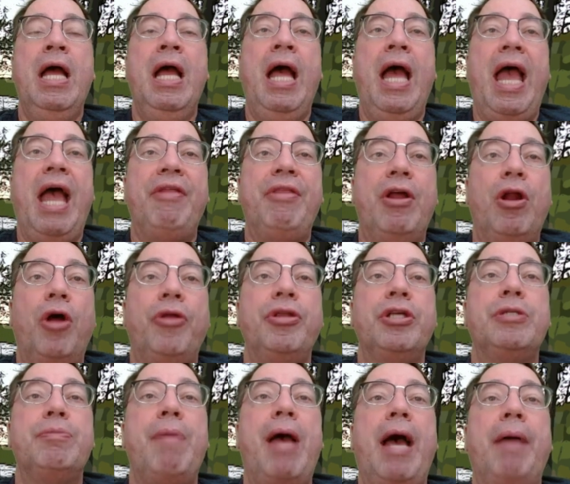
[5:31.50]
And then on
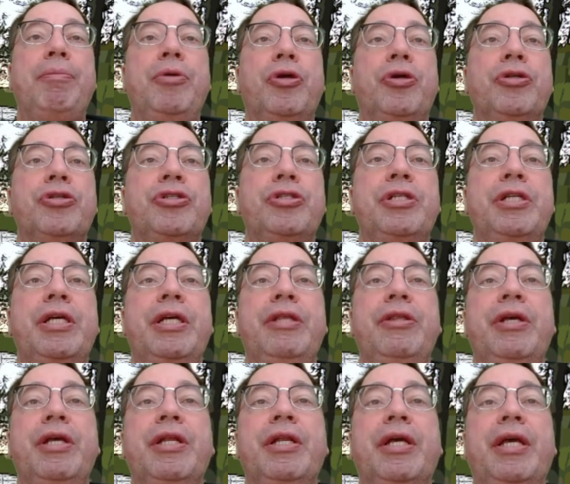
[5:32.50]
this map, you can see
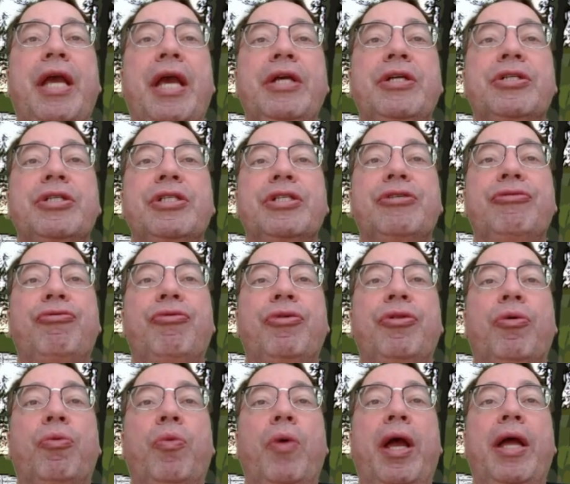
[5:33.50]
the indications.
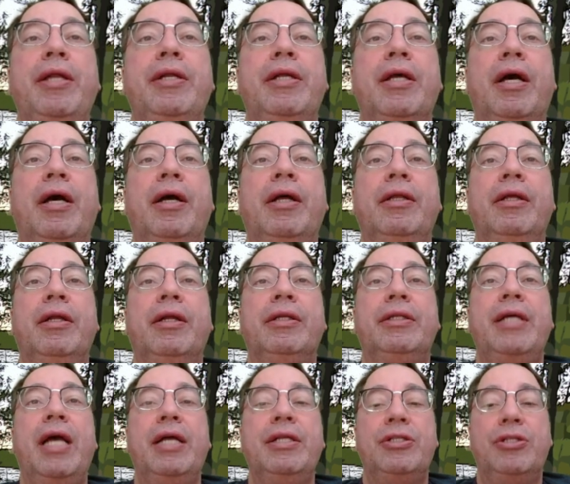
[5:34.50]
The red little
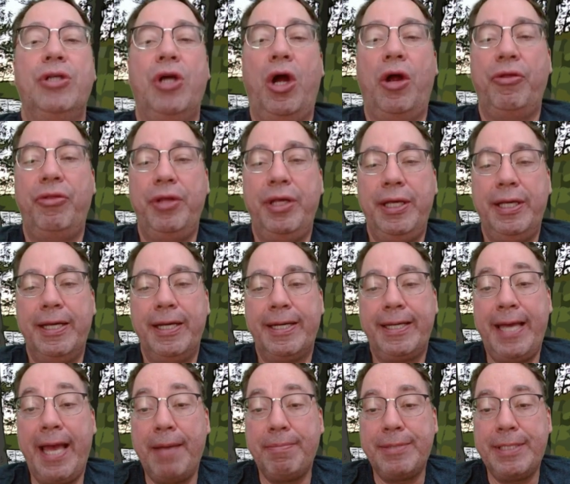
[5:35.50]
tents are the
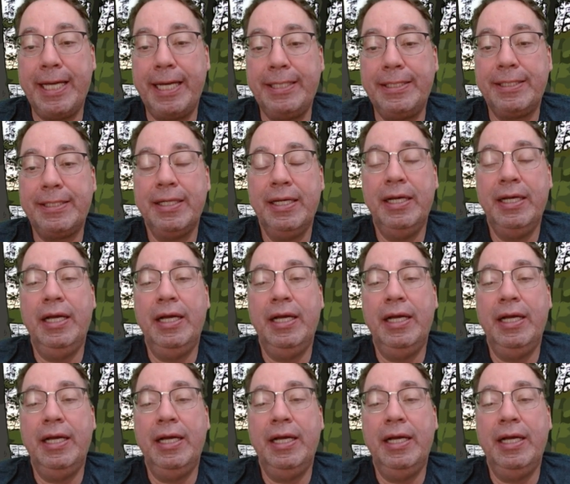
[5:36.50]
campsites.